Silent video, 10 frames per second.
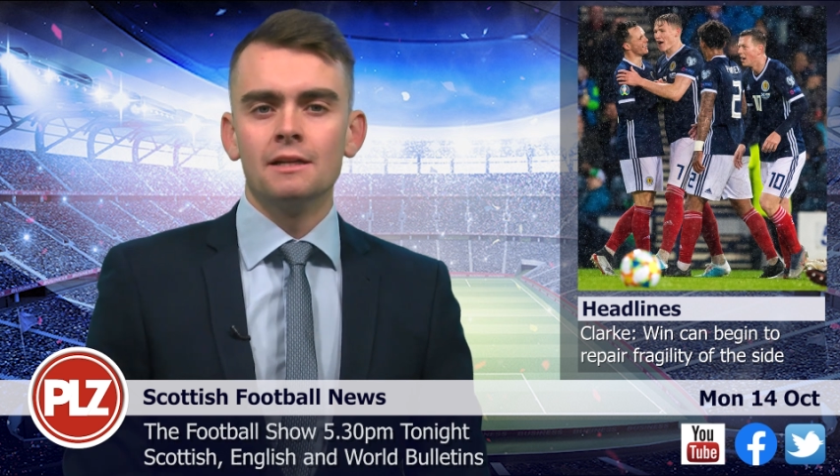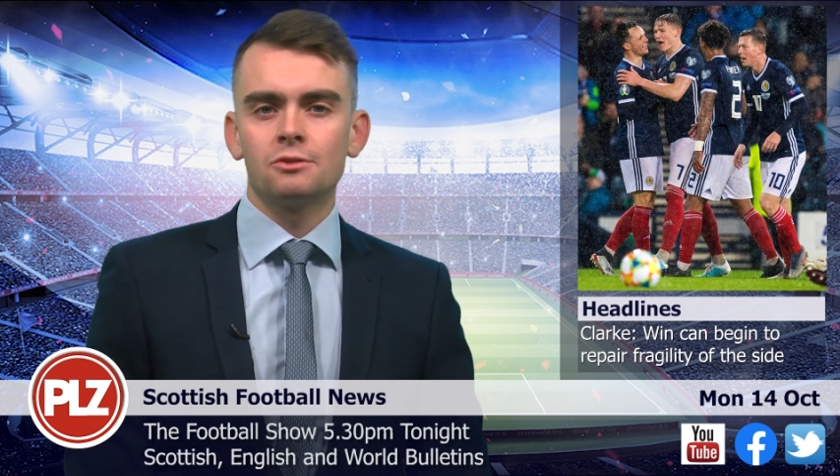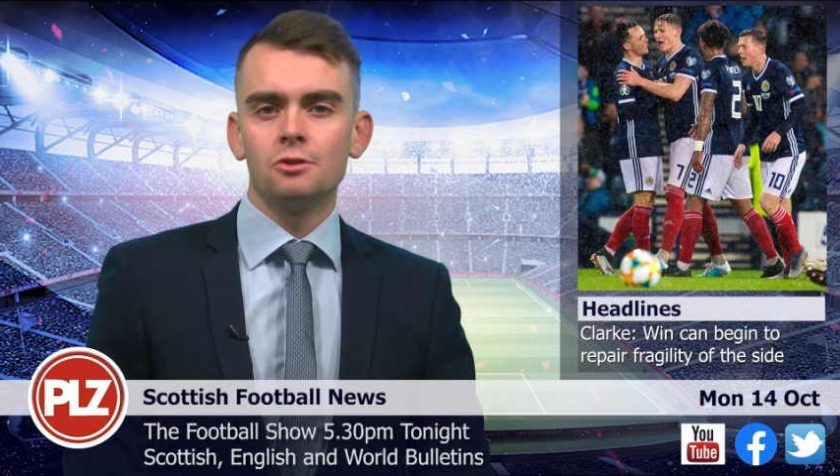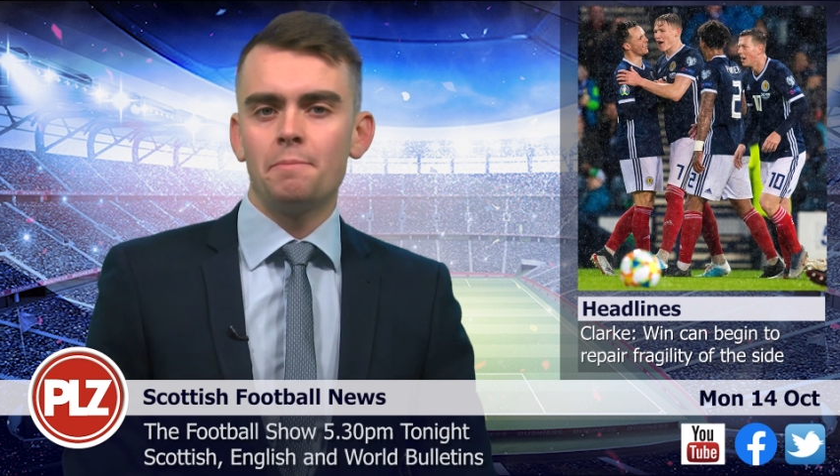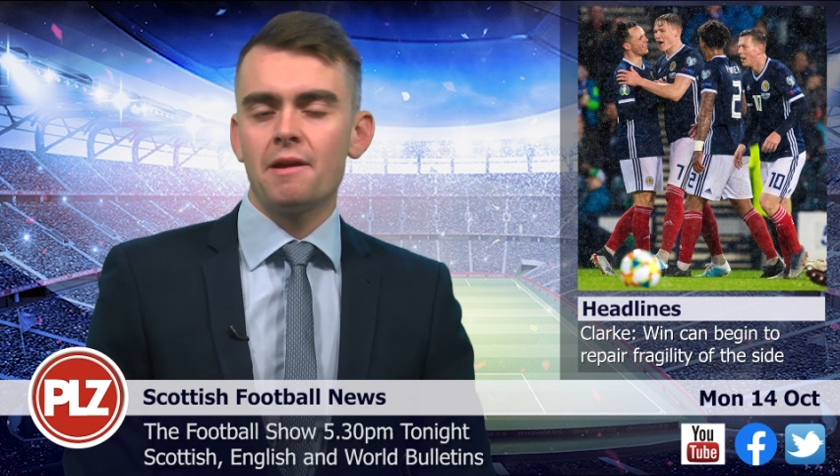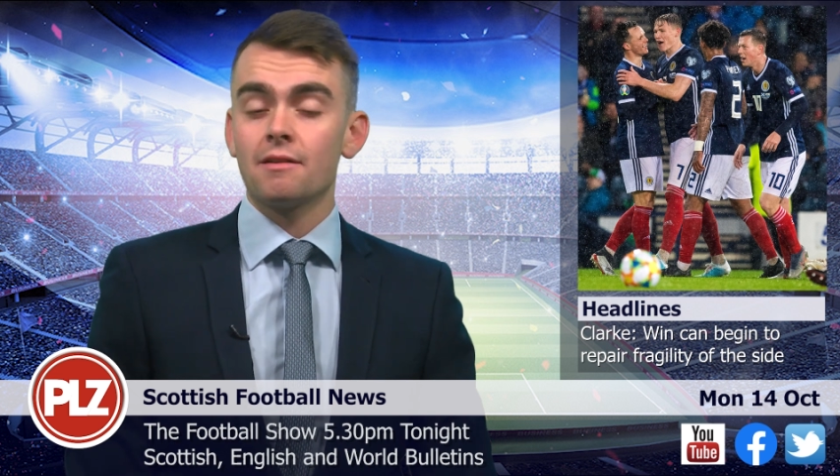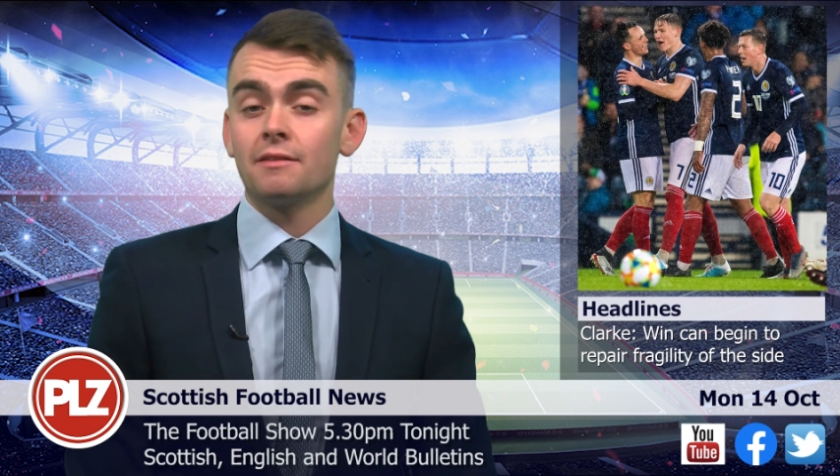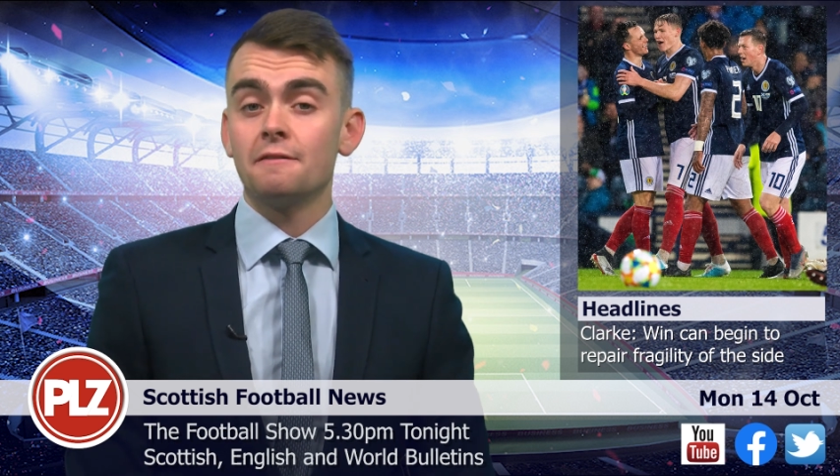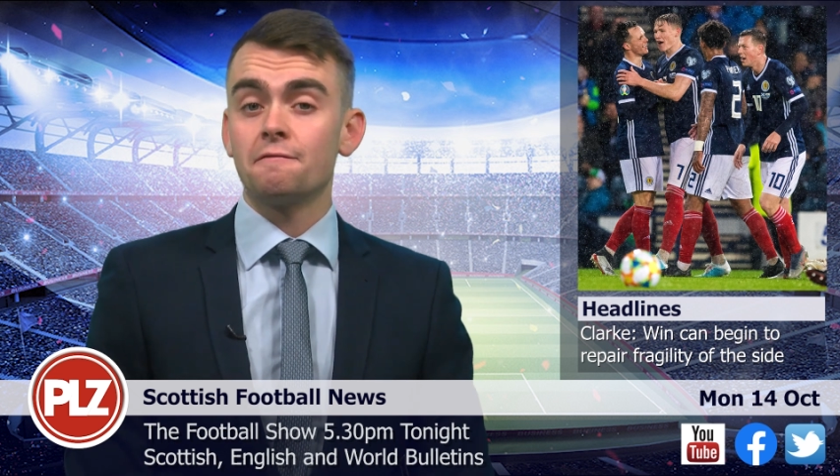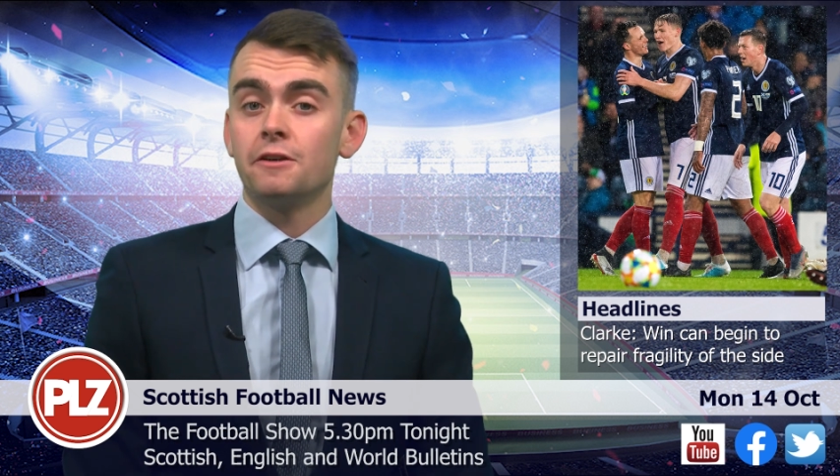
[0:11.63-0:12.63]
to
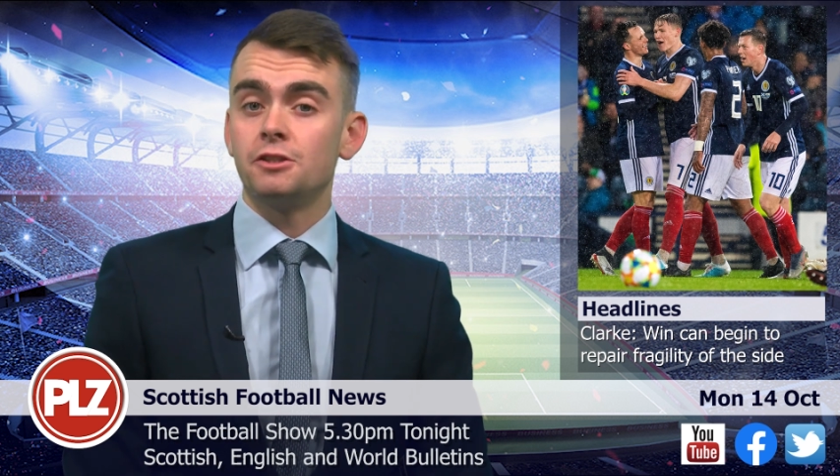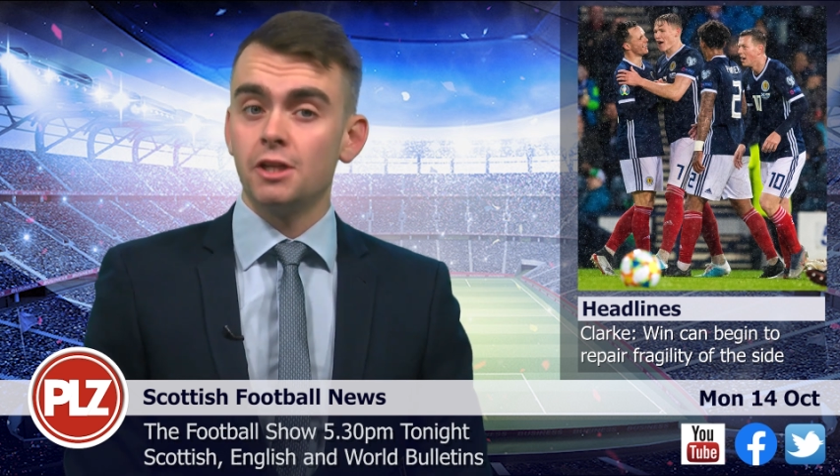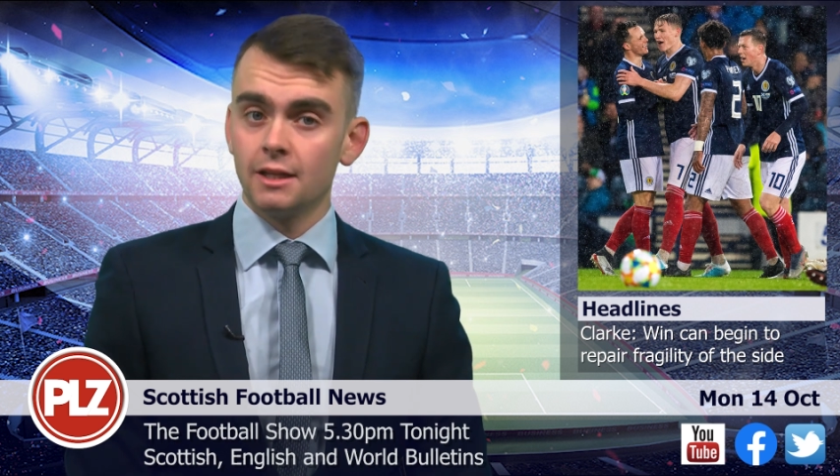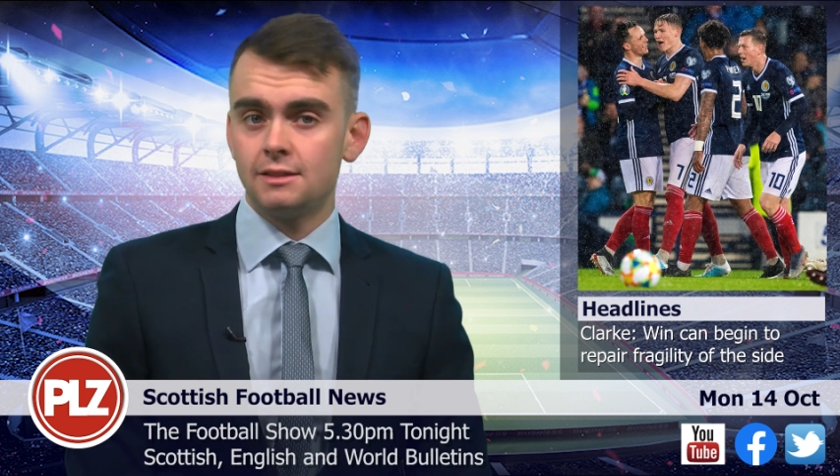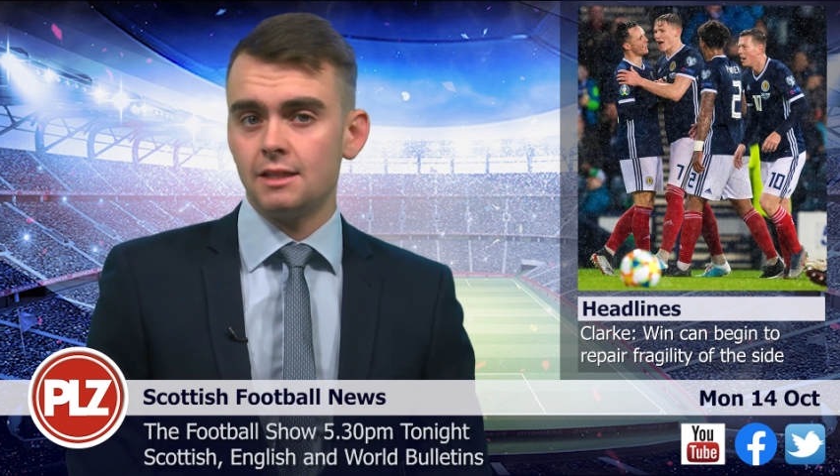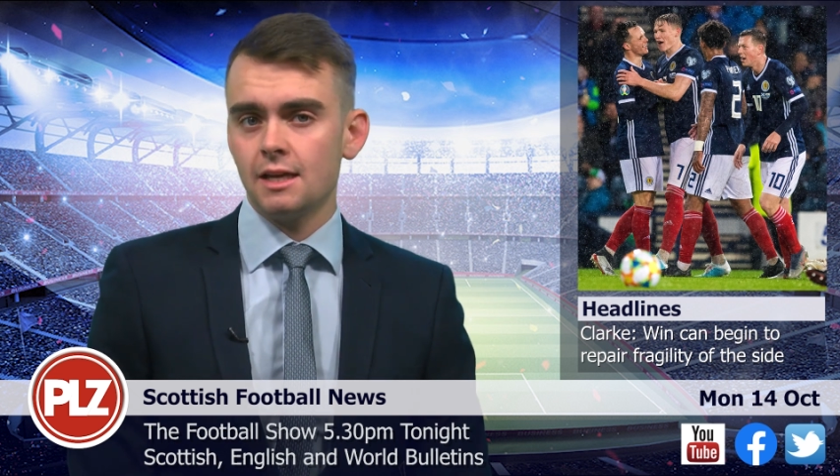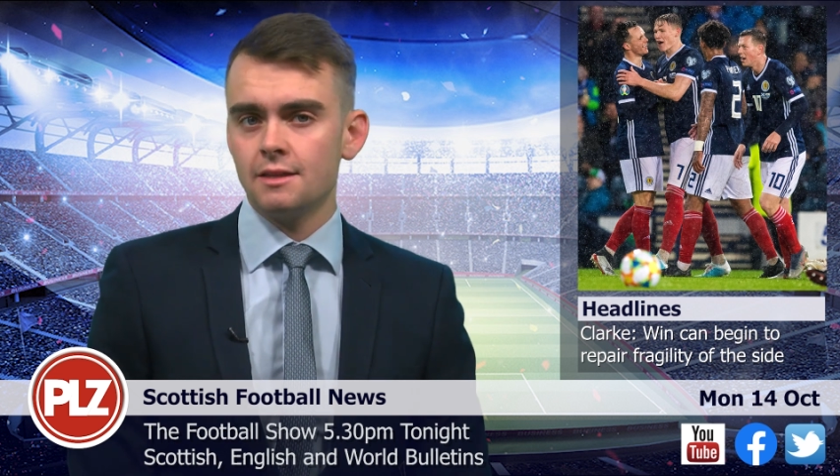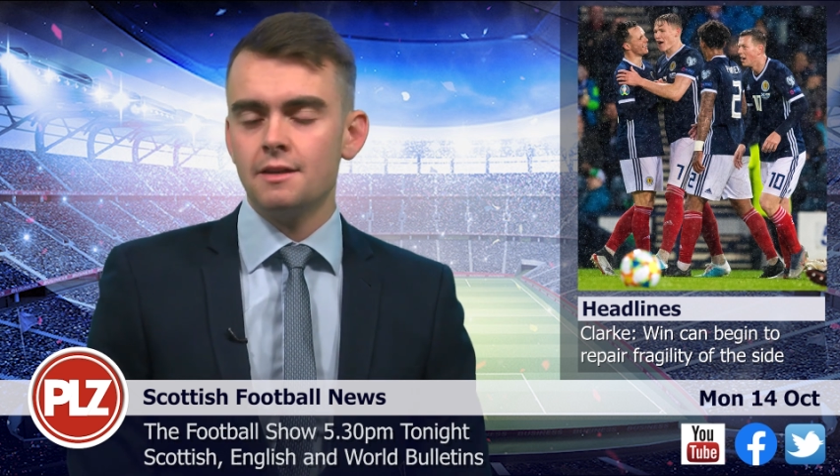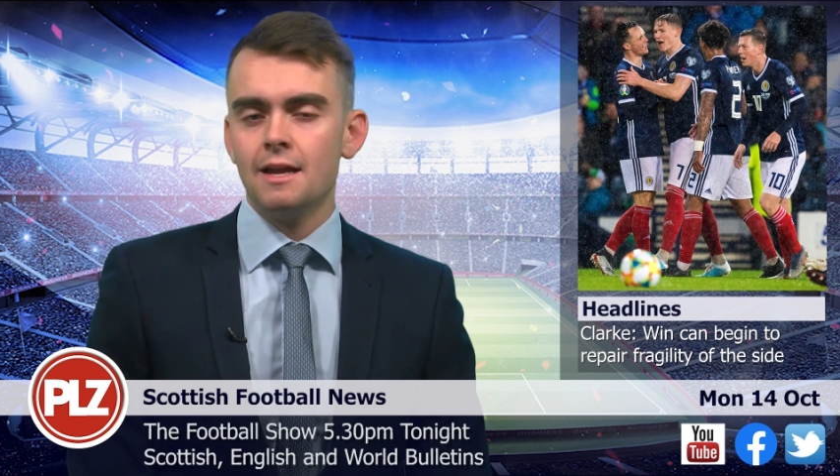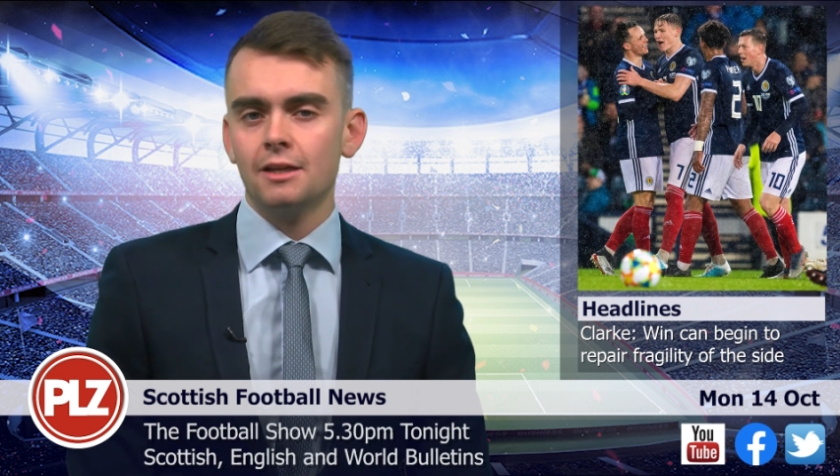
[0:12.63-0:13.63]
repairing the fragility
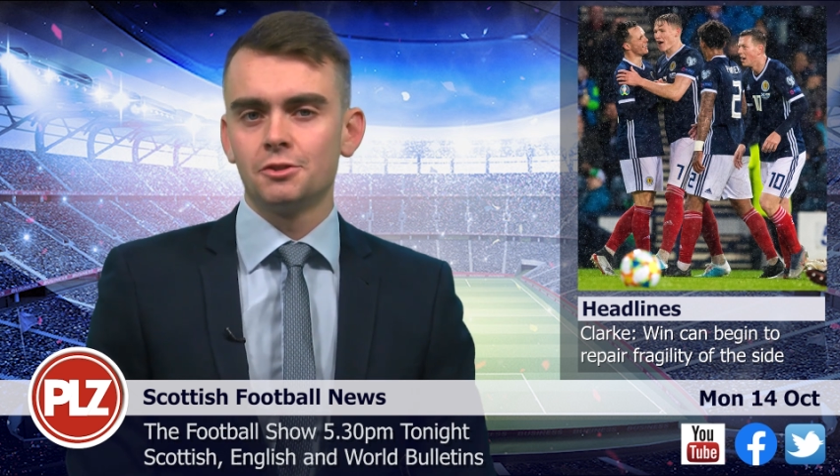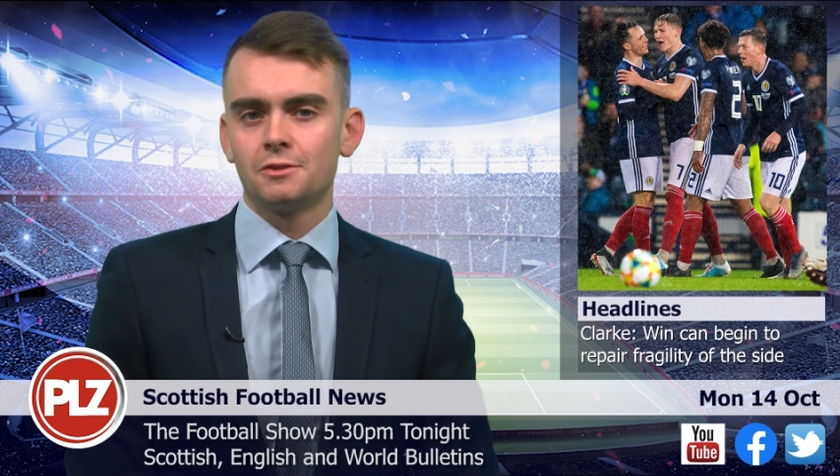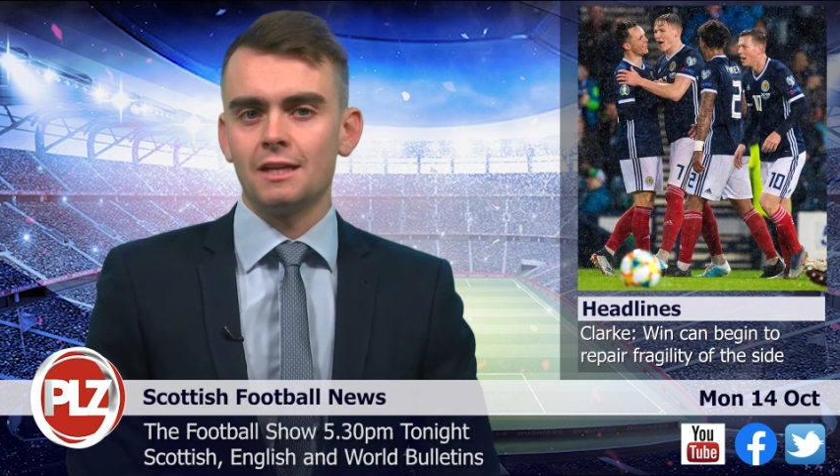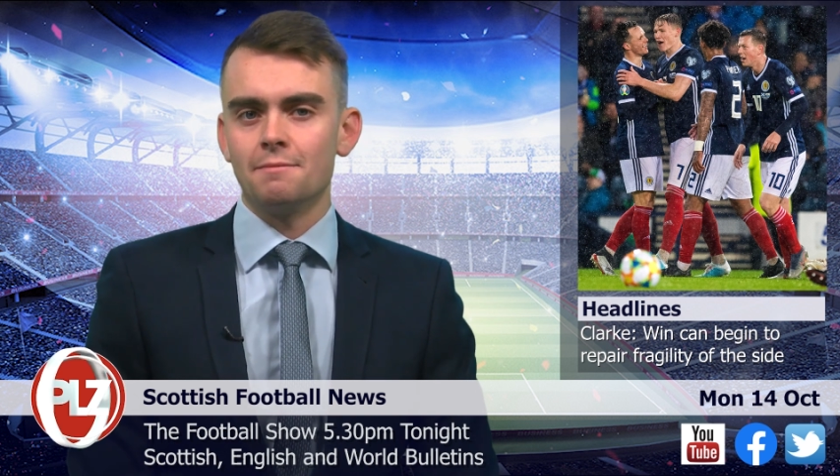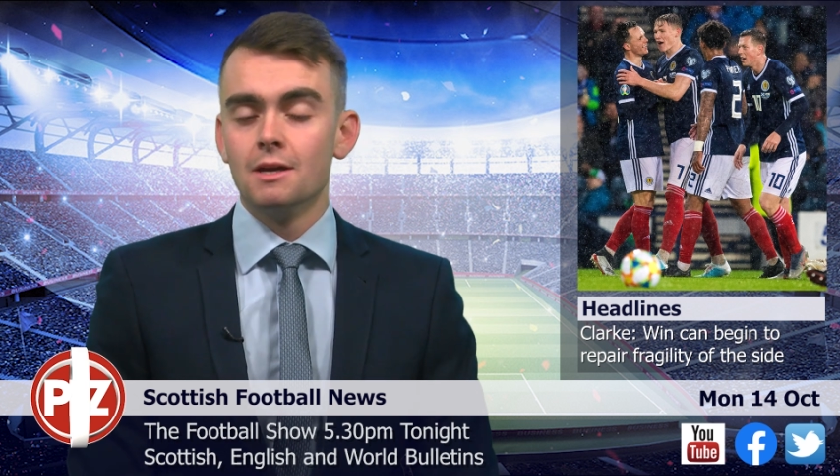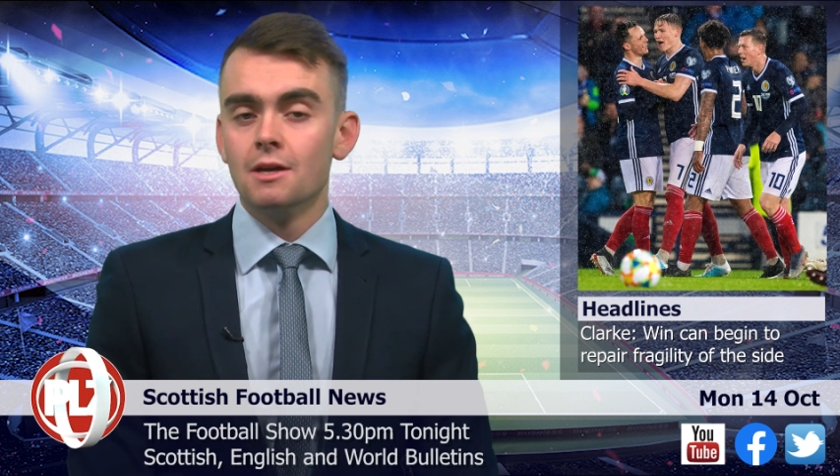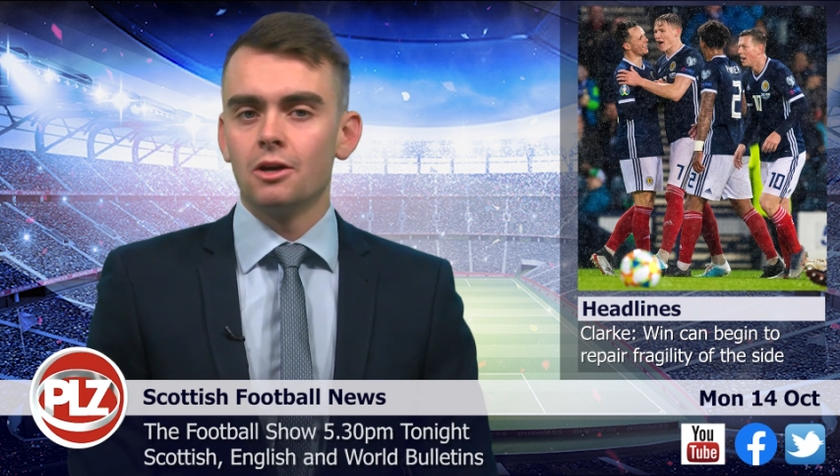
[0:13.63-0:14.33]
in the national team,